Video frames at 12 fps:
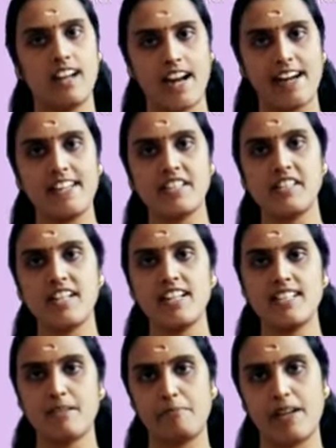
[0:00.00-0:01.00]
addition
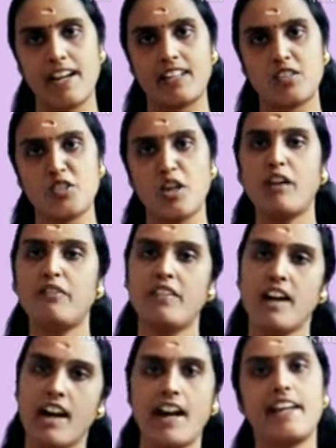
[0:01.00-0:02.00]
and subtraction of
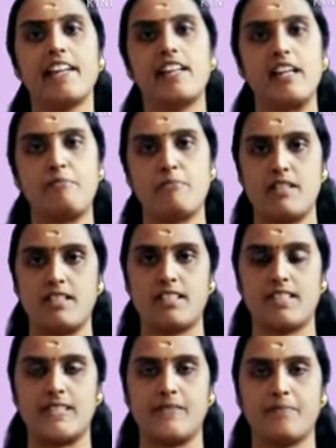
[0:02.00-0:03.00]
higher
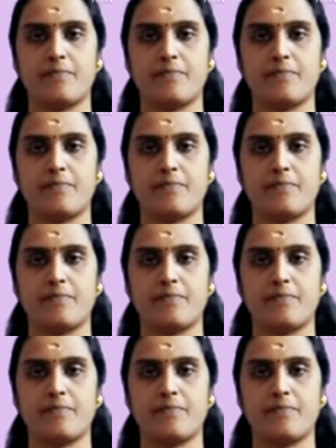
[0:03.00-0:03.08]
numbers.